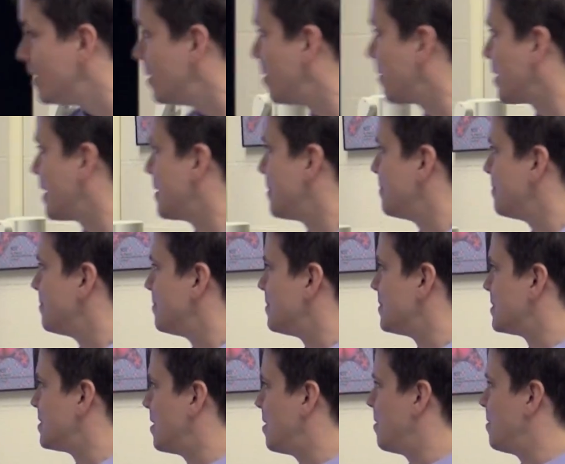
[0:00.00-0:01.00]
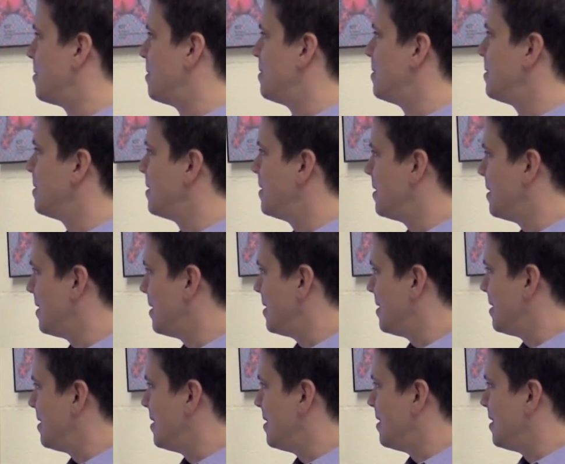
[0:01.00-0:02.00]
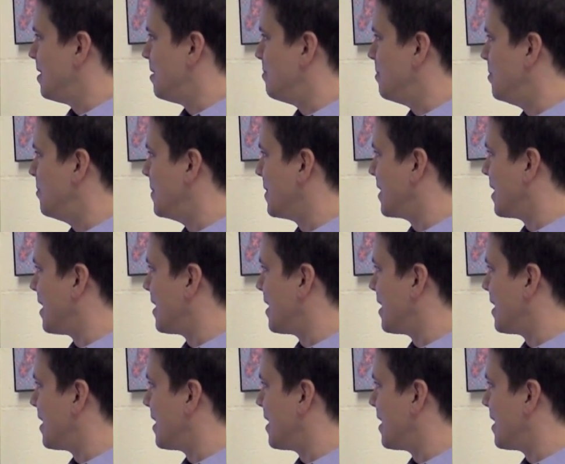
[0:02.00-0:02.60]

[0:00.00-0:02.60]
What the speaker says: Okay, so moving